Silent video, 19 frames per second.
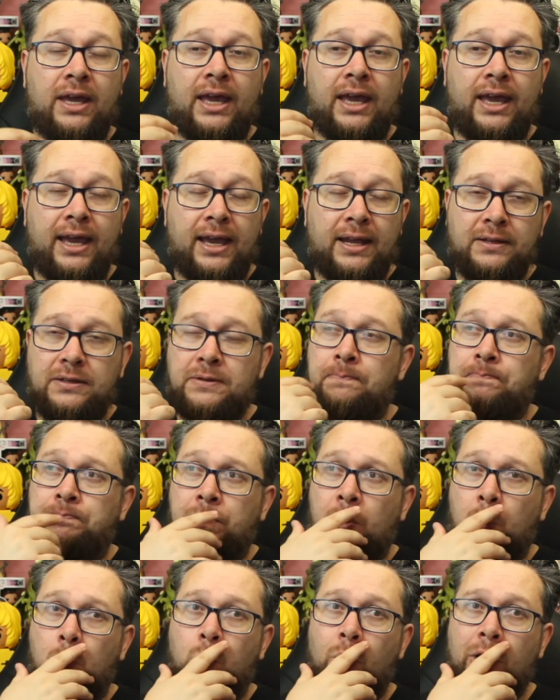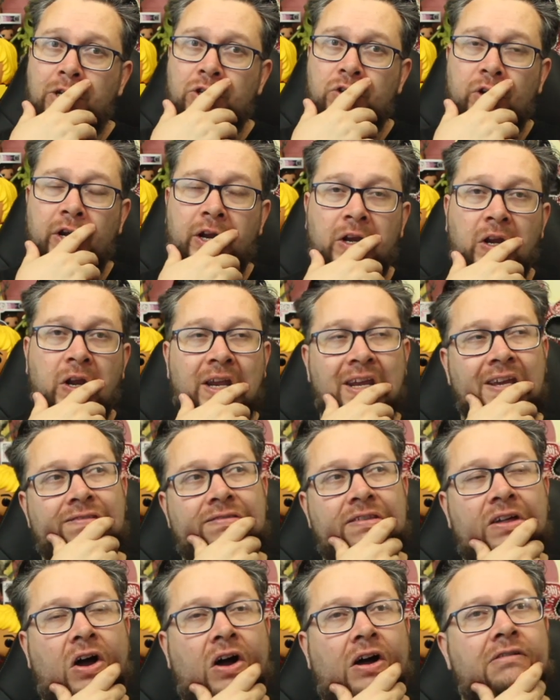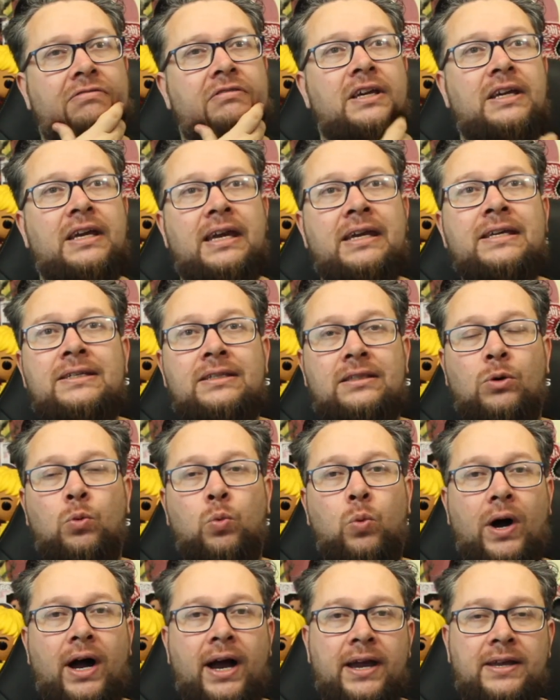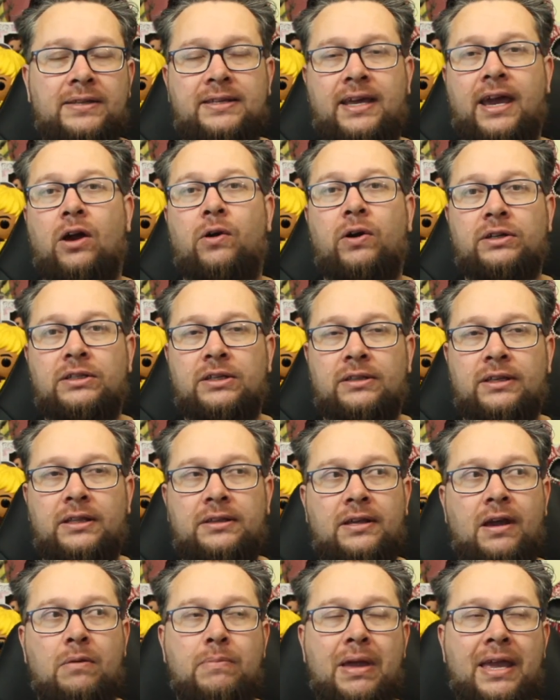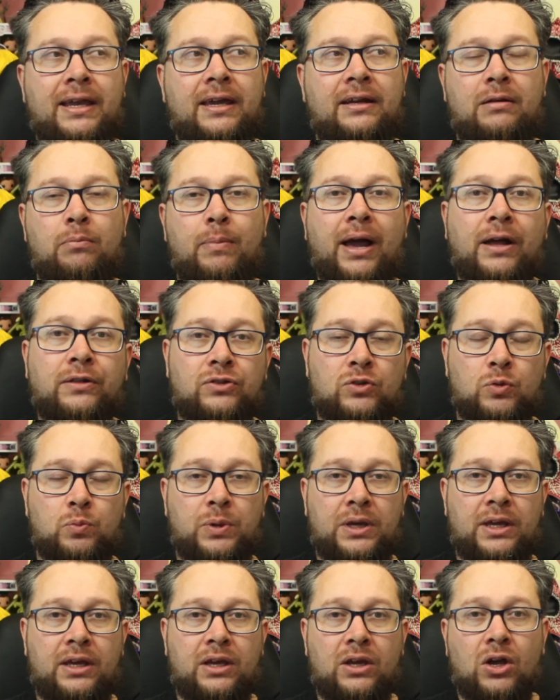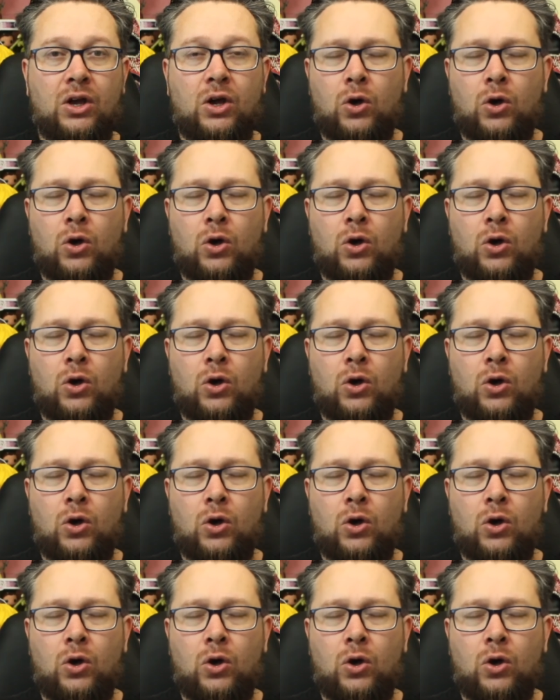And wondering if Arthur is the wise character that they're making him out to be,